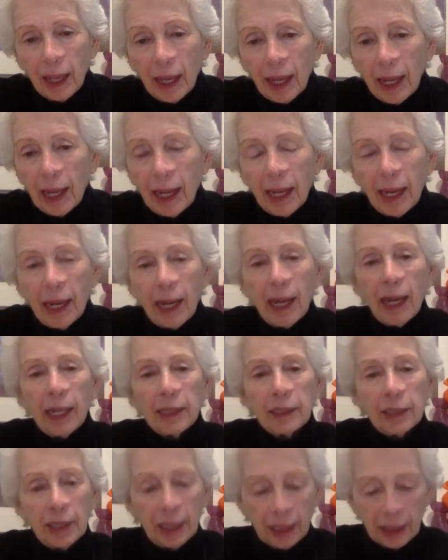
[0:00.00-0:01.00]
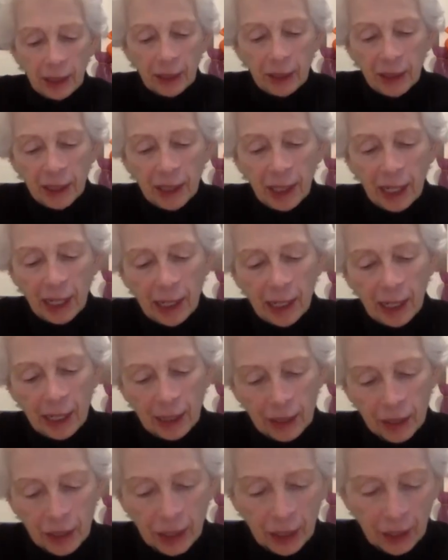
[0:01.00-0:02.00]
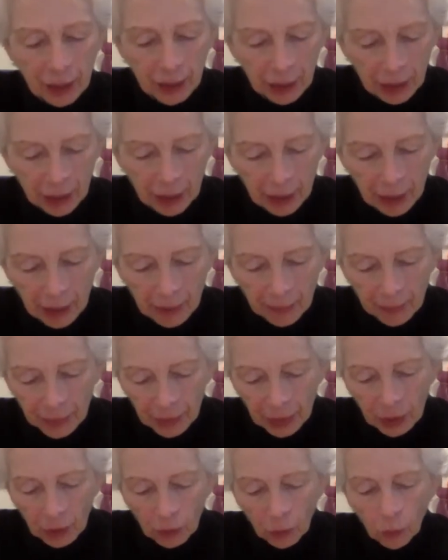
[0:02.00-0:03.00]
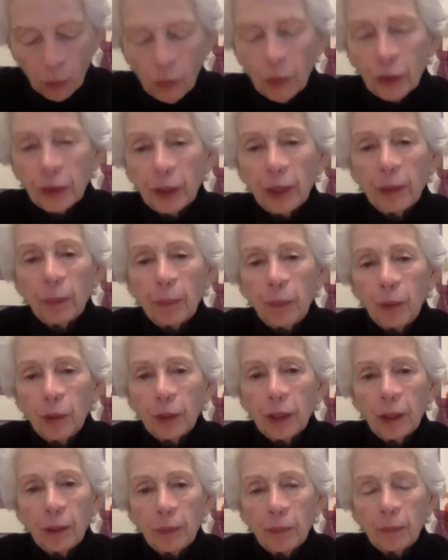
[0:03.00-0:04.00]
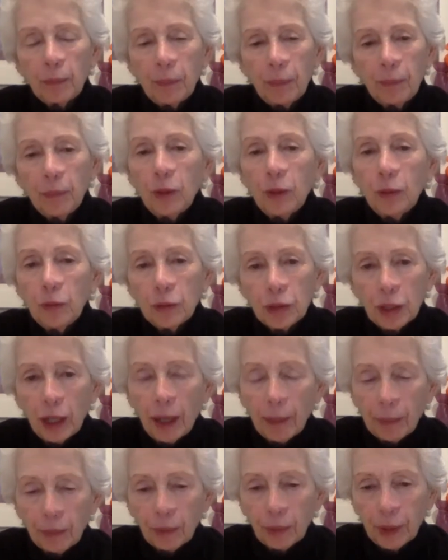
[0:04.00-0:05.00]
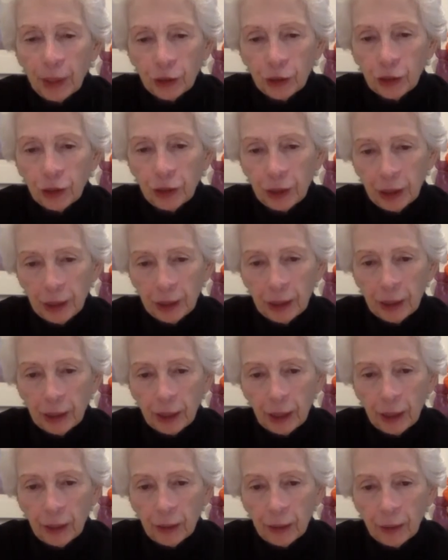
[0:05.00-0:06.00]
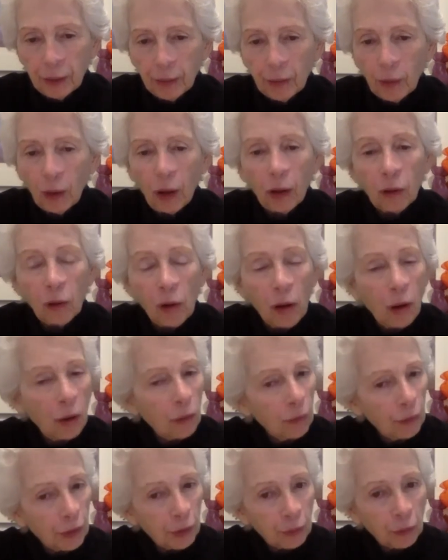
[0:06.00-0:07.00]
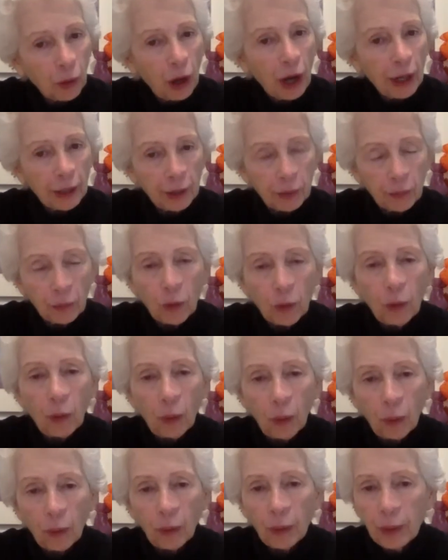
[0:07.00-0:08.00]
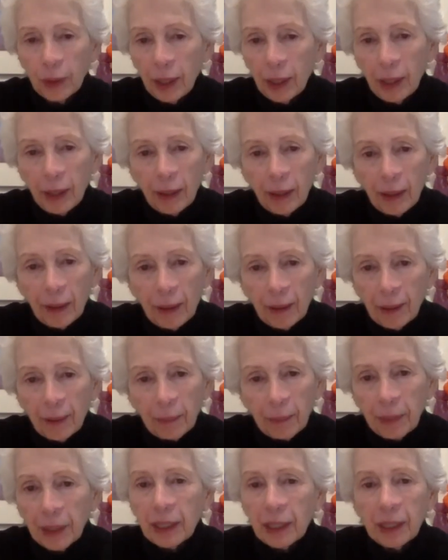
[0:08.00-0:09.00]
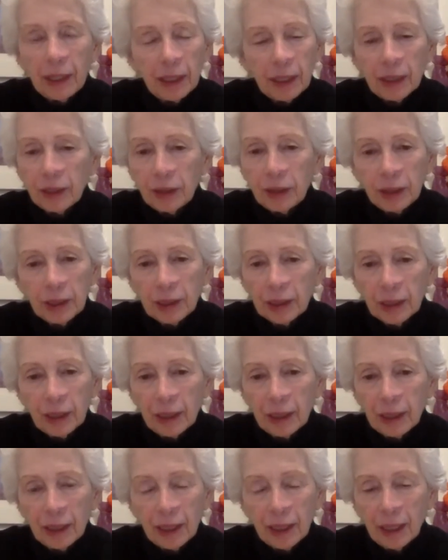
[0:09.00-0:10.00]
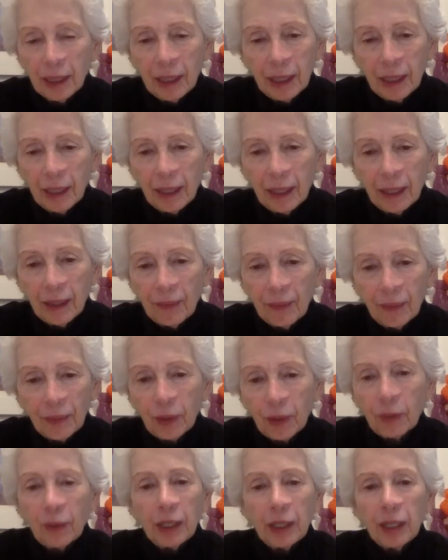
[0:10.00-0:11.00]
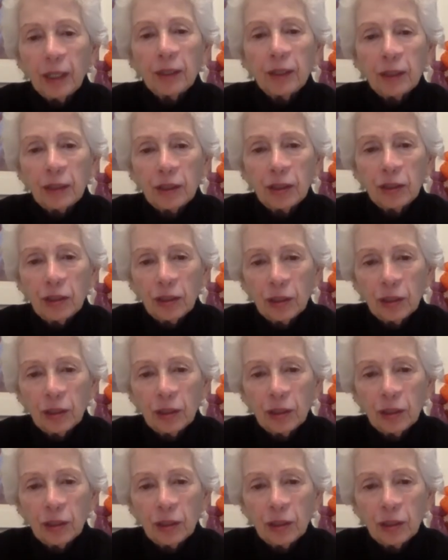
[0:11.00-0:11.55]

And I said to Stan, I said, we're going to put a news operation in there along with rock and roll because there is.